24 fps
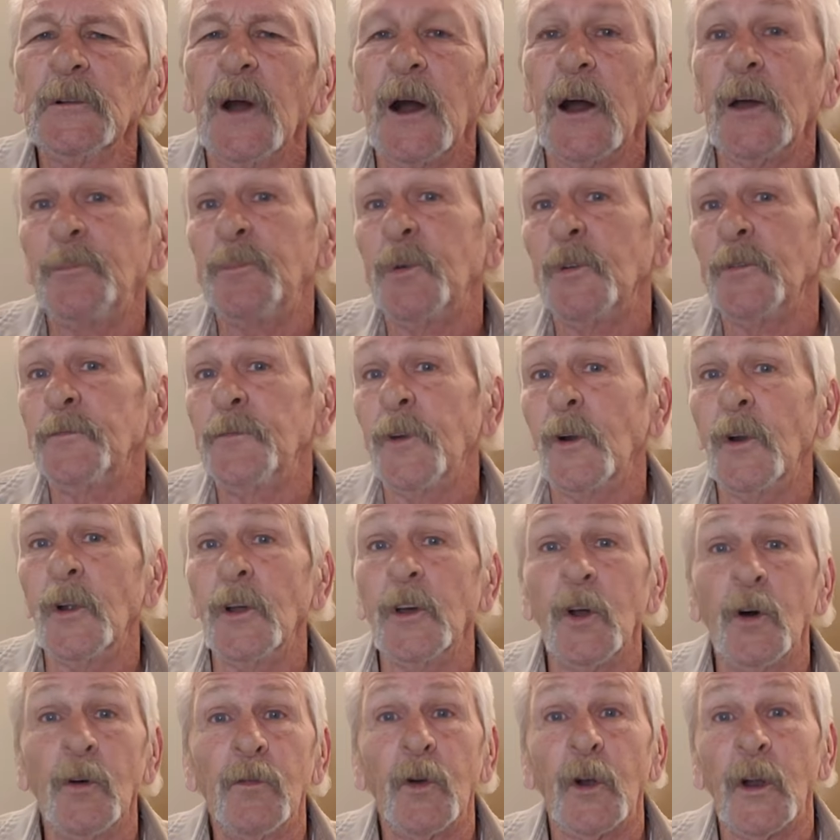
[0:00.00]
I'd prefer
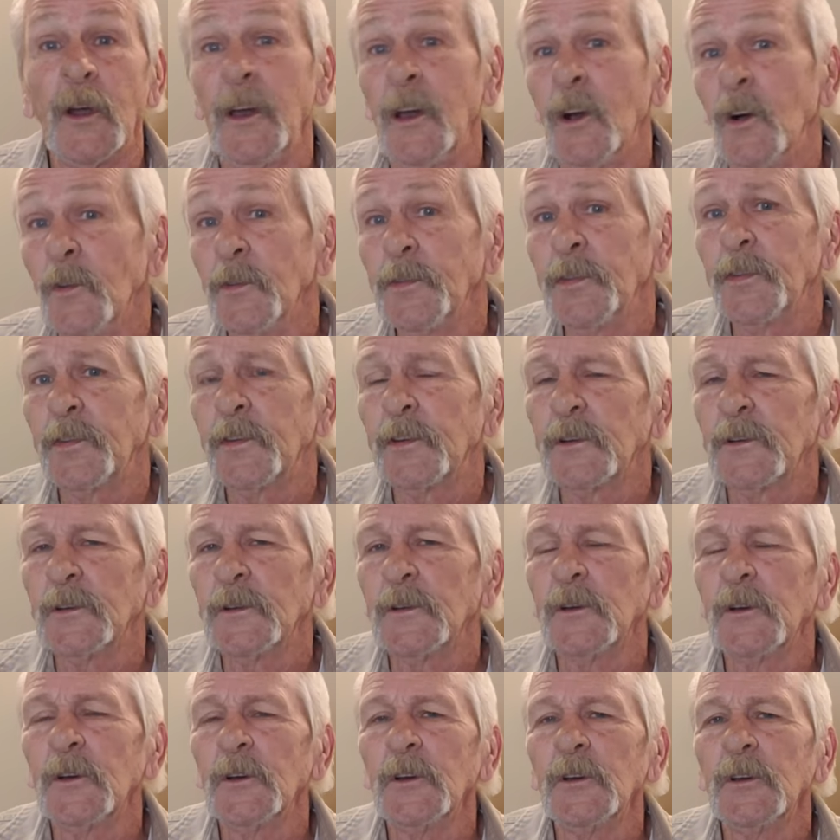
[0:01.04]
it over health
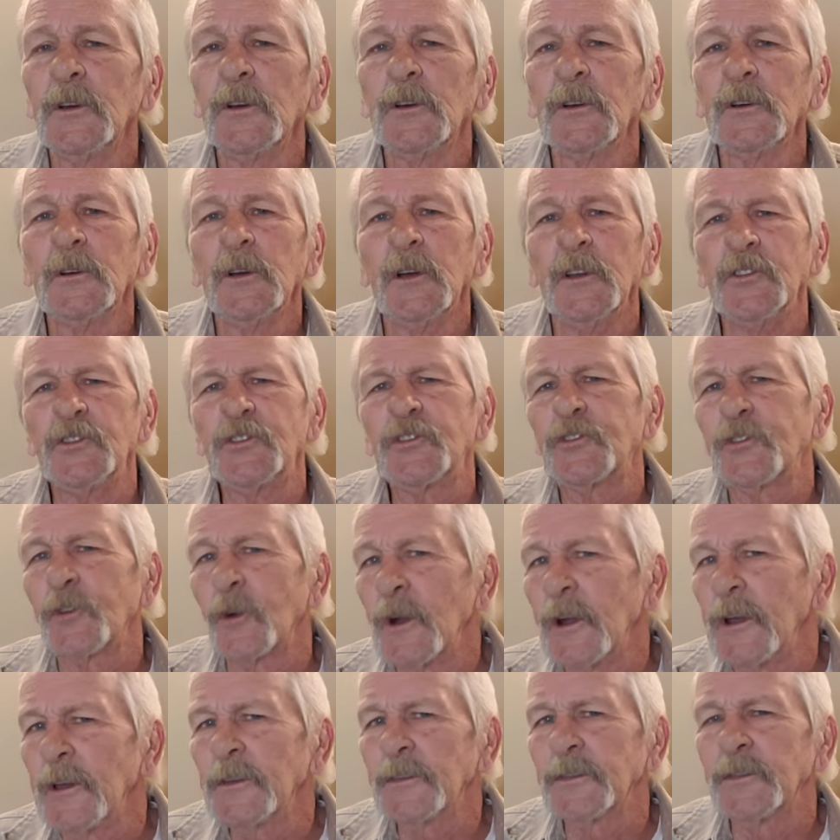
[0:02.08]
and
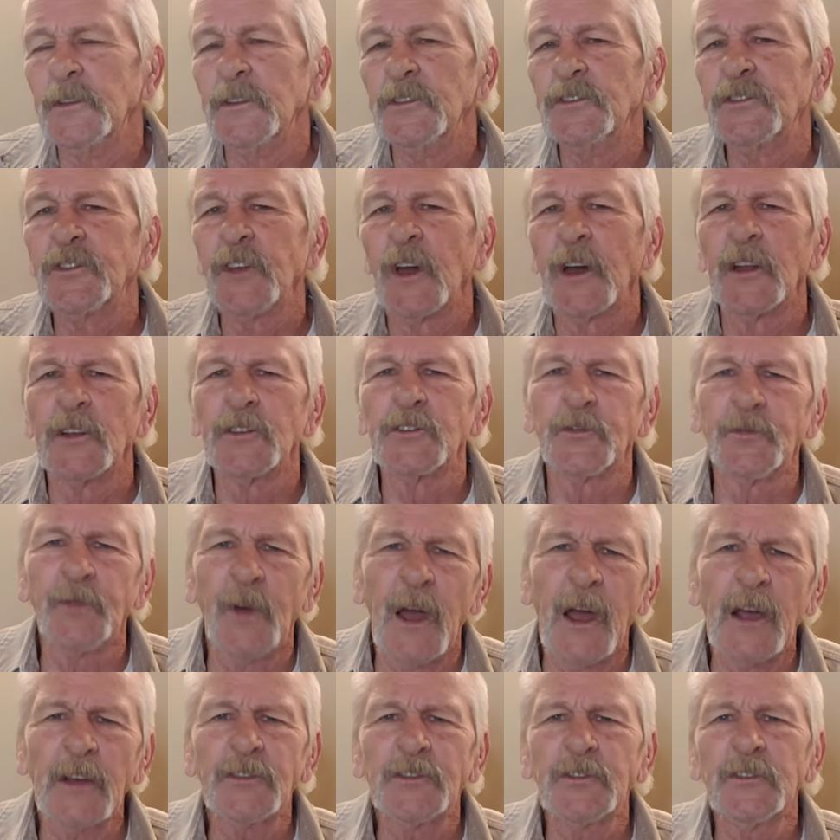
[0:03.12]
strength and
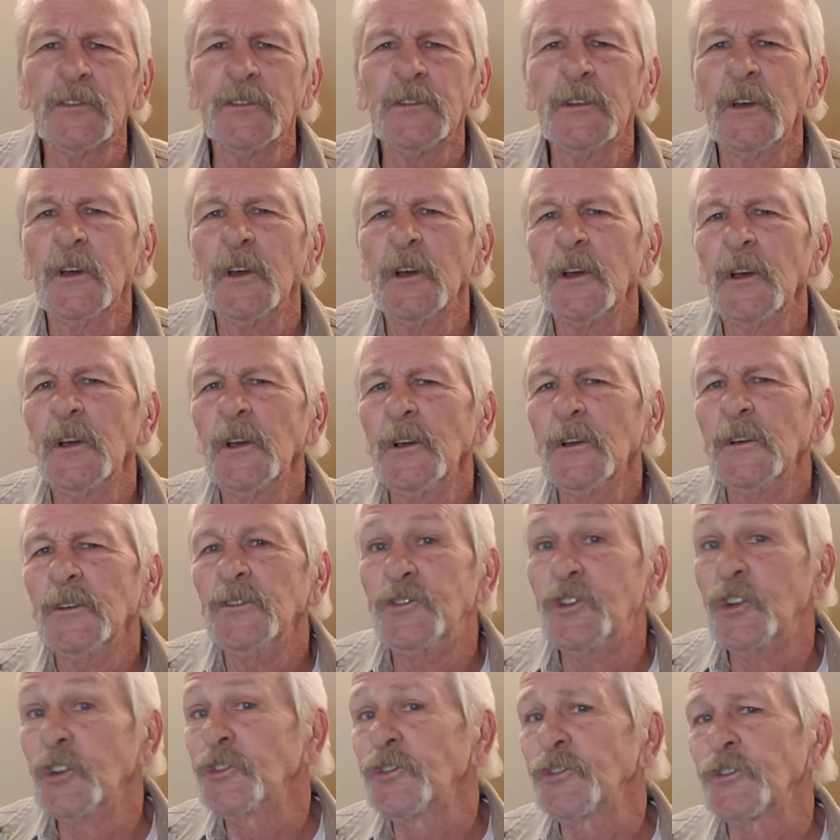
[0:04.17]
satisfaction,
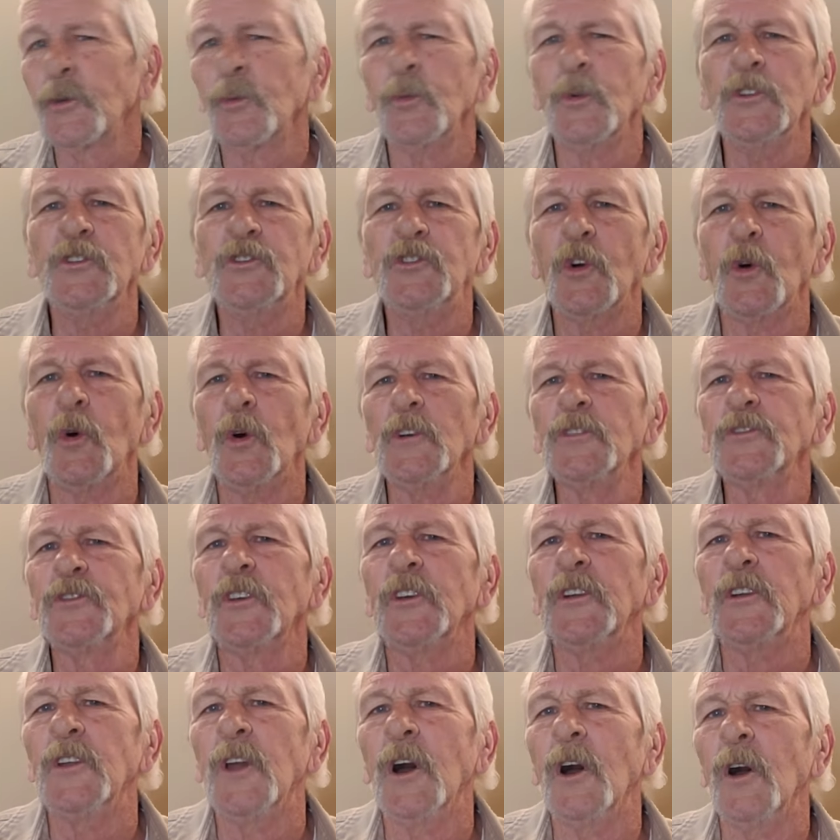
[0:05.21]
just to rejoice
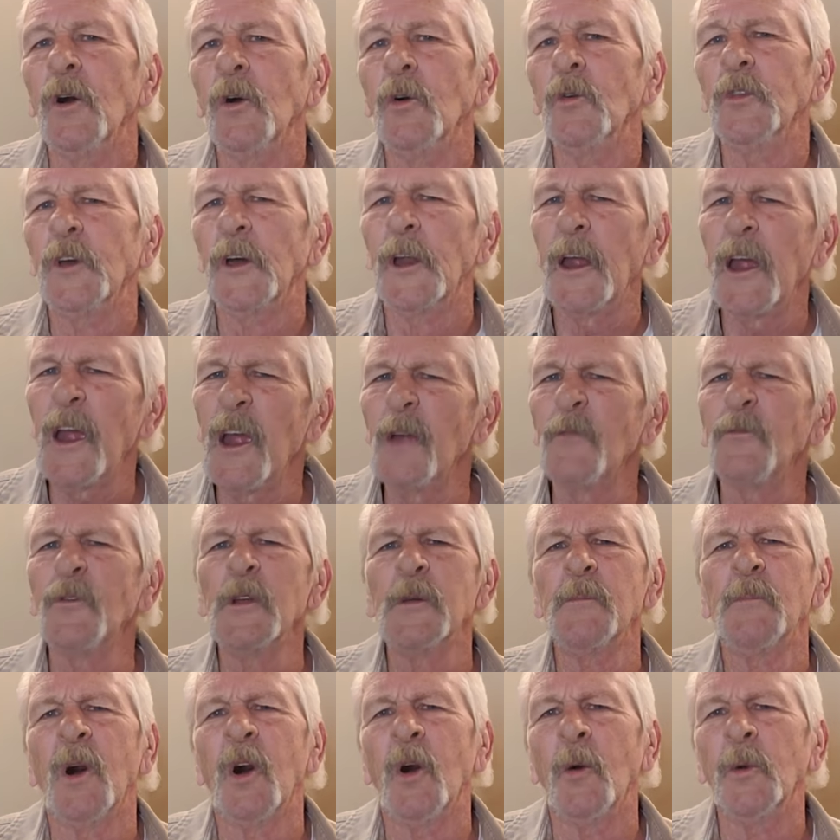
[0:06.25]
and know that
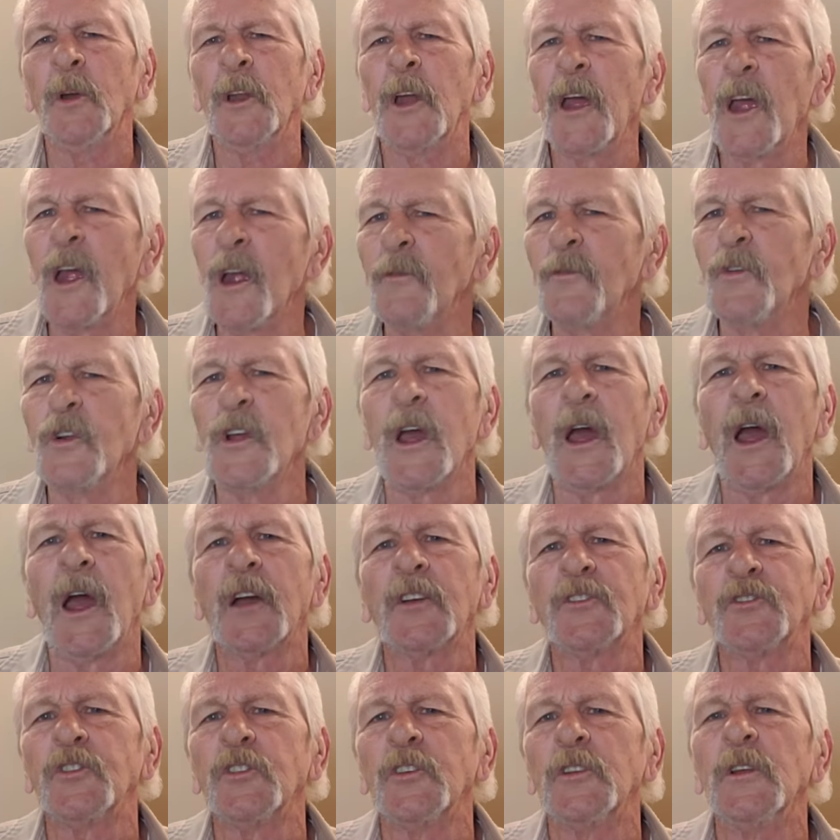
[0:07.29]
every moment, every
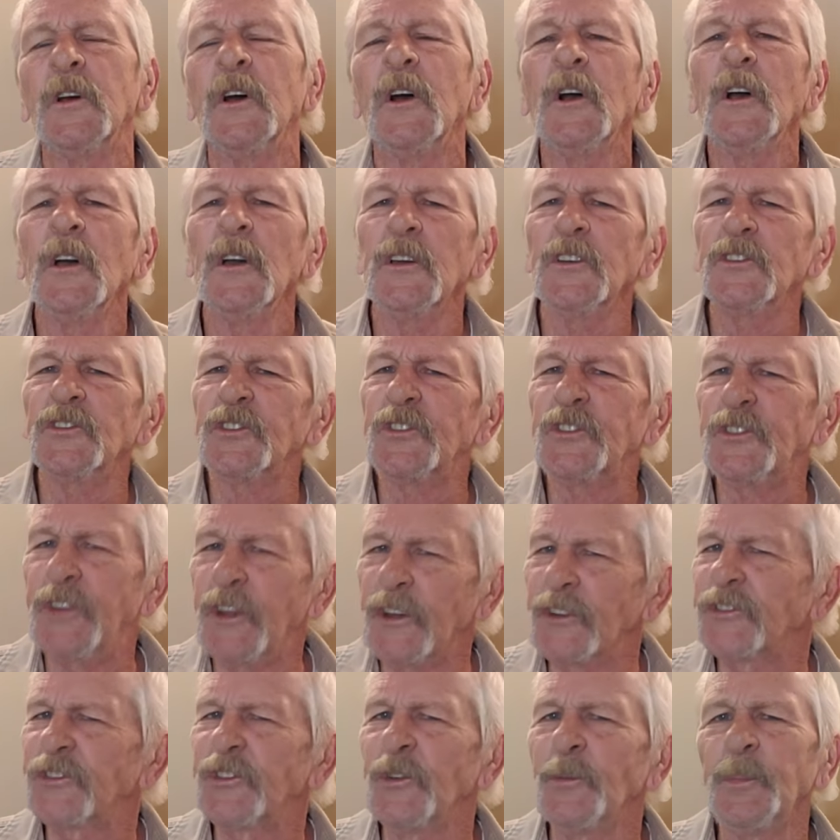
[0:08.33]
action is
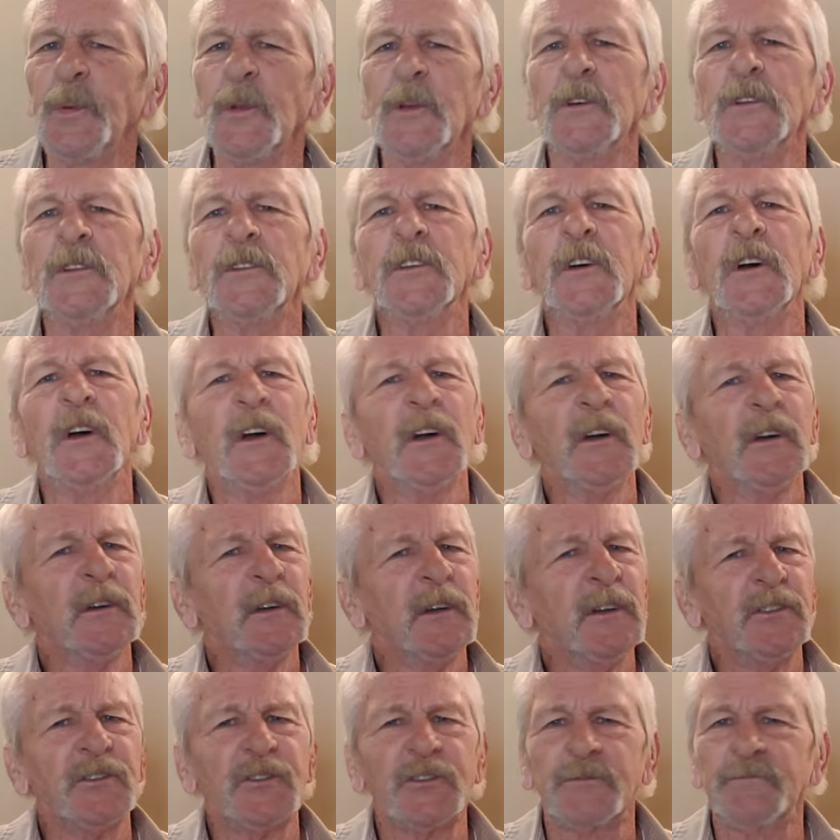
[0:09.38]
disciplined,
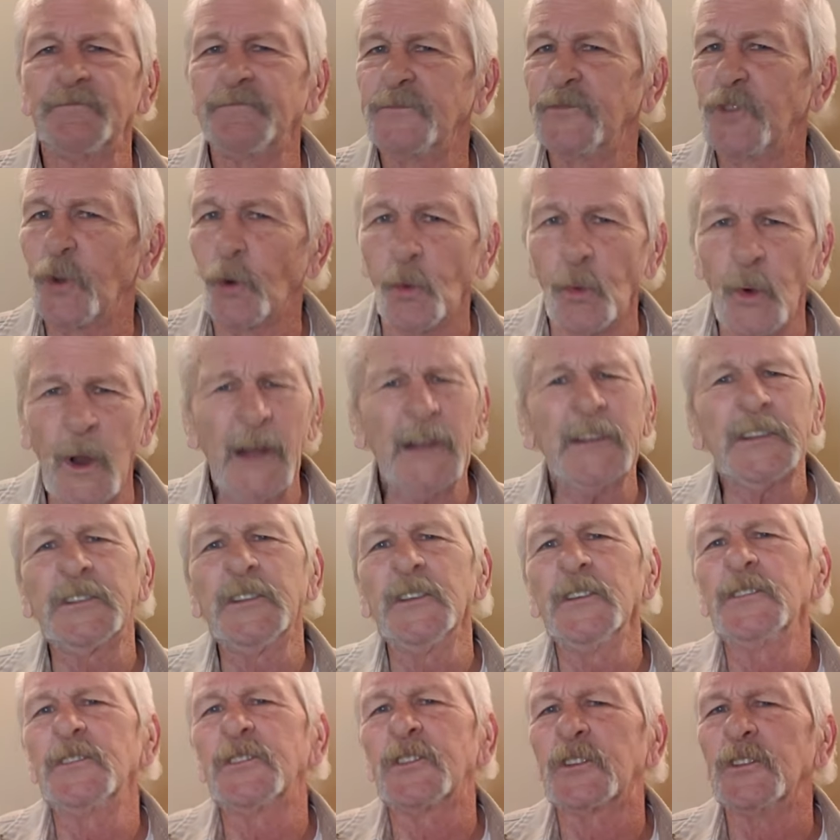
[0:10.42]
is
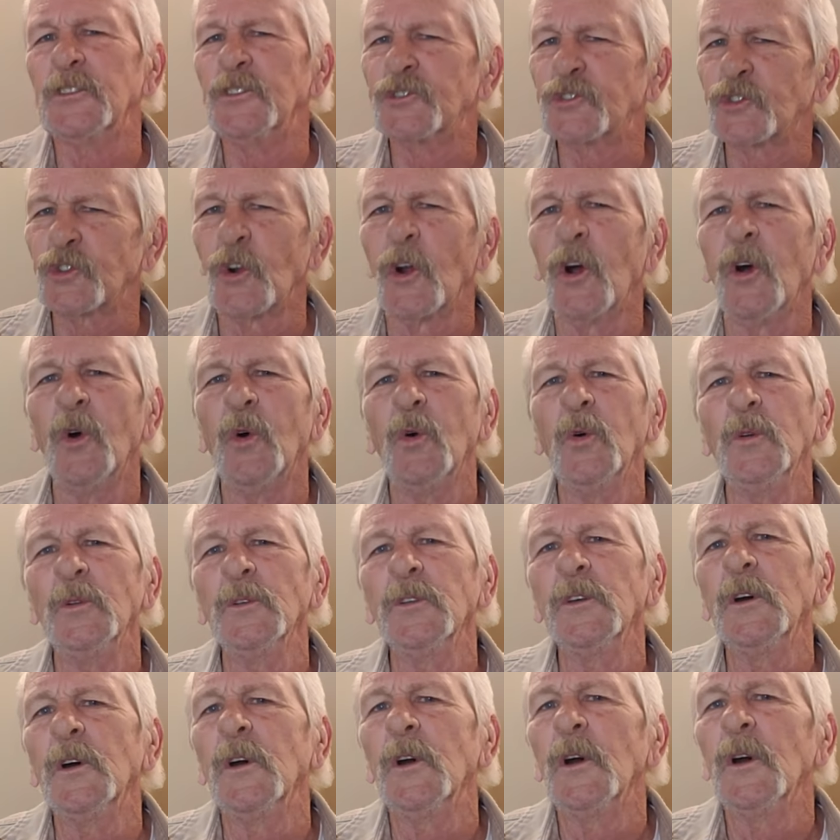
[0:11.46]
directed,
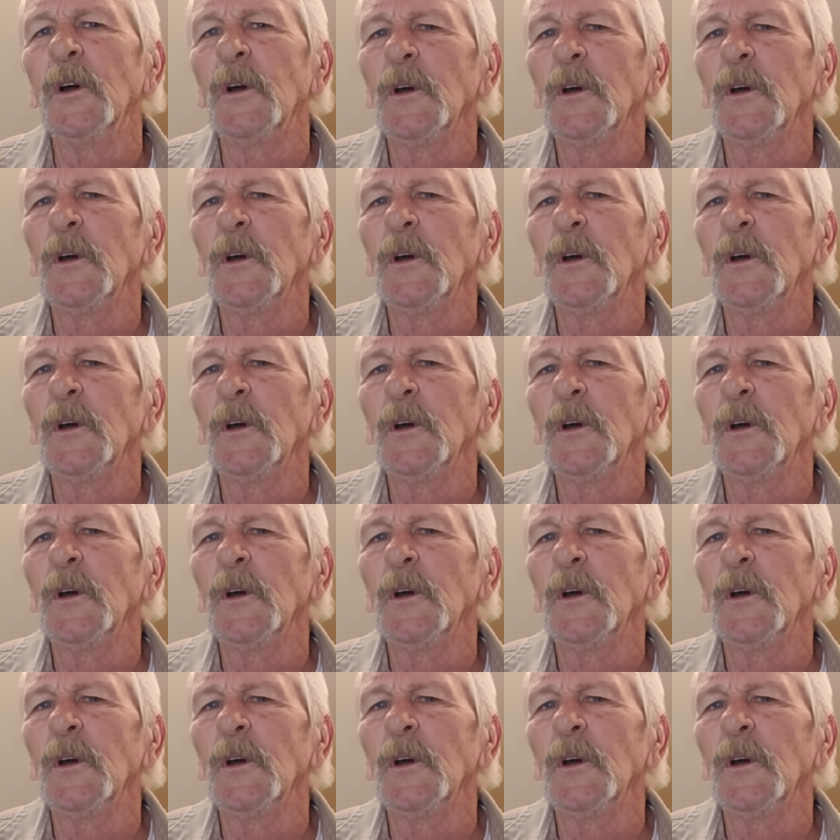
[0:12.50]
controlled